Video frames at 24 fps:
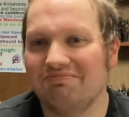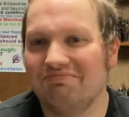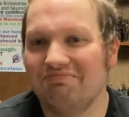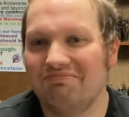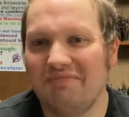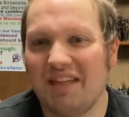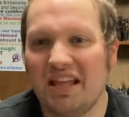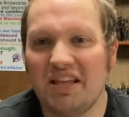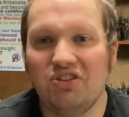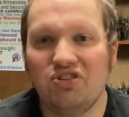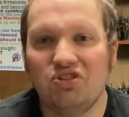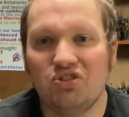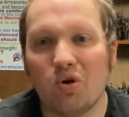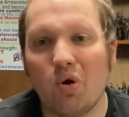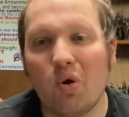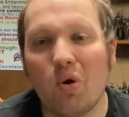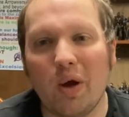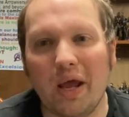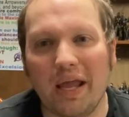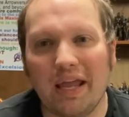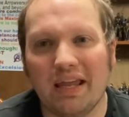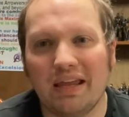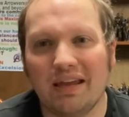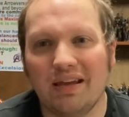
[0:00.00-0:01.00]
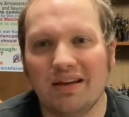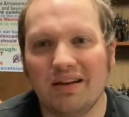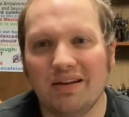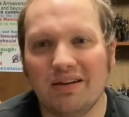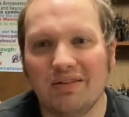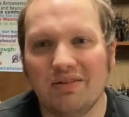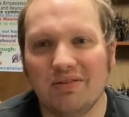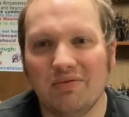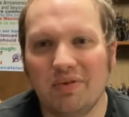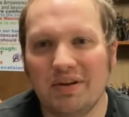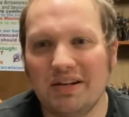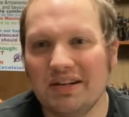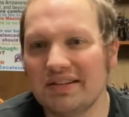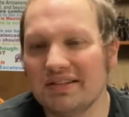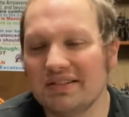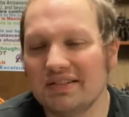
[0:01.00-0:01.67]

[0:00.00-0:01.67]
enjoy. We just